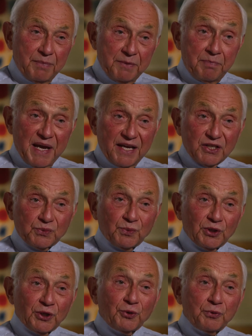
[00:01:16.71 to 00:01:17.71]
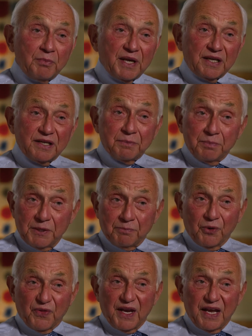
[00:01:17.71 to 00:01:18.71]
But banks will loan money to
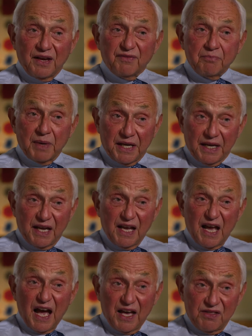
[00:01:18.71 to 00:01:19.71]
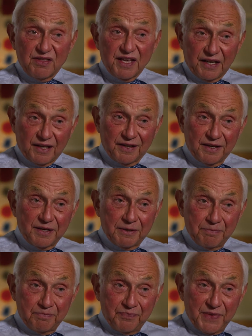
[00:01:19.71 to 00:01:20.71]
people that have money, I think.
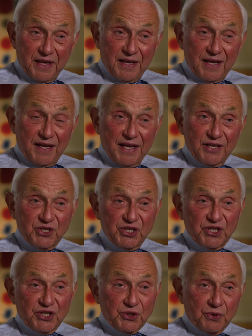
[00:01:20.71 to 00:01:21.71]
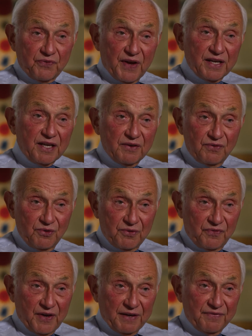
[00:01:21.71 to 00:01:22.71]
And she said, so if I give you the
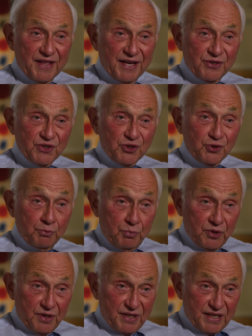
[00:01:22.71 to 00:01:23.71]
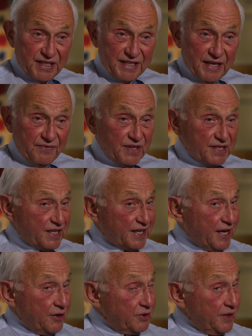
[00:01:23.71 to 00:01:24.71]
5,000, you put it in a savings
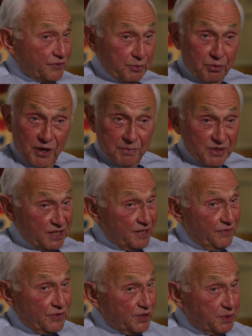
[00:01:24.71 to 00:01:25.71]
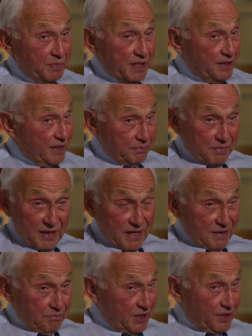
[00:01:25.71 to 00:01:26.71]
account. You have to promise never to spend it
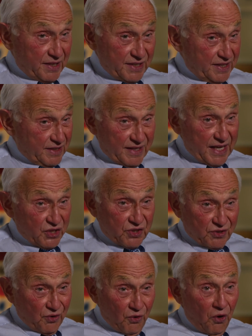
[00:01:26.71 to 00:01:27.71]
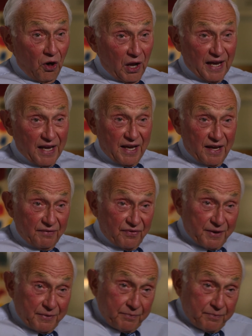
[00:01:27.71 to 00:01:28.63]
because that's all I have.